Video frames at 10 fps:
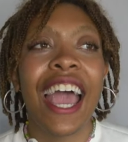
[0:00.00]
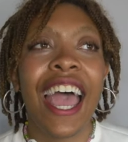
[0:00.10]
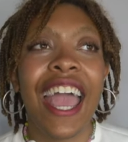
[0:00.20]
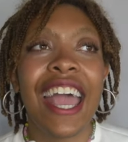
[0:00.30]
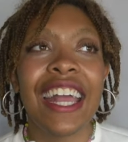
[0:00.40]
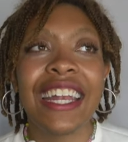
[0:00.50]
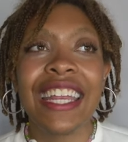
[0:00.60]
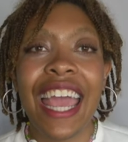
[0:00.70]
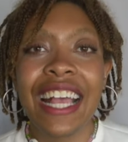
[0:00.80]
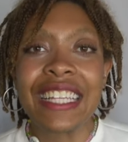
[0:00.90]
And
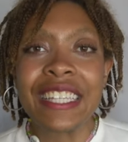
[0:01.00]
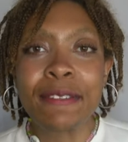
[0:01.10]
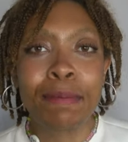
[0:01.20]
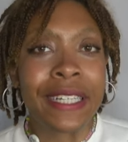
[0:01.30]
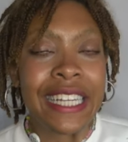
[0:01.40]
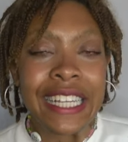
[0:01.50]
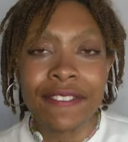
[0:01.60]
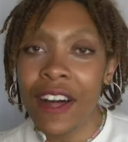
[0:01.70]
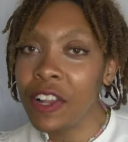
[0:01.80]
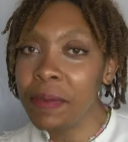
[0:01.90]
yes, please
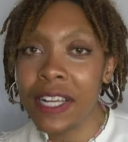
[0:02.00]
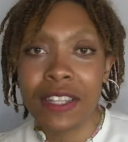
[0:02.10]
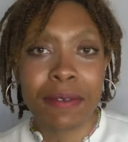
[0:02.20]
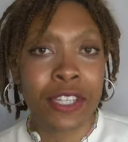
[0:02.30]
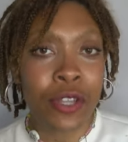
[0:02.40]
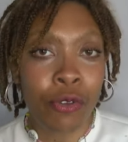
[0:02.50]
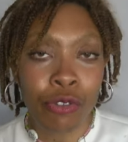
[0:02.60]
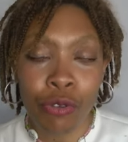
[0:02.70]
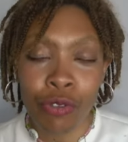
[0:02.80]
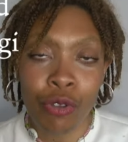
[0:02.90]
follow me on those
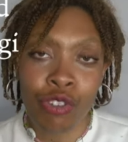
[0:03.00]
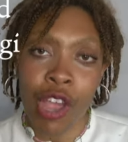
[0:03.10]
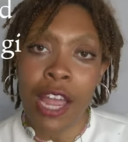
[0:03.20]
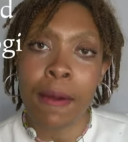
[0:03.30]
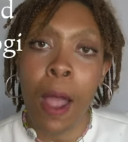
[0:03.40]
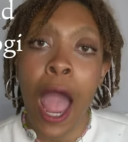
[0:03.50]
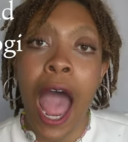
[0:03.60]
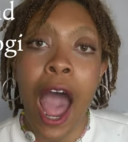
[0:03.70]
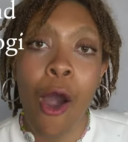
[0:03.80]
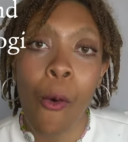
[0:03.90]
socials to check
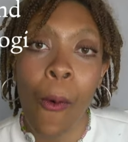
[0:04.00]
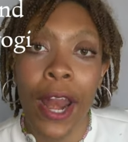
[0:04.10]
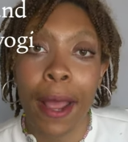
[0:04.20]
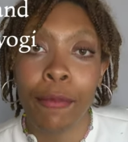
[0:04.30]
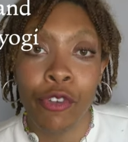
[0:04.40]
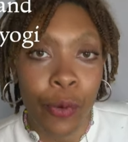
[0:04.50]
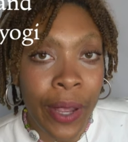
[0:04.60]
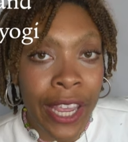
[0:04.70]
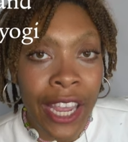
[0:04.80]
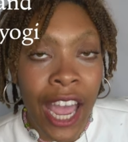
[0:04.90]
out what I'm
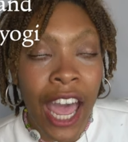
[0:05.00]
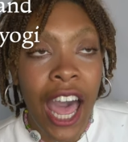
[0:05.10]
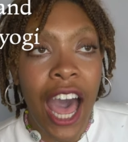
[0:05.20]
doing.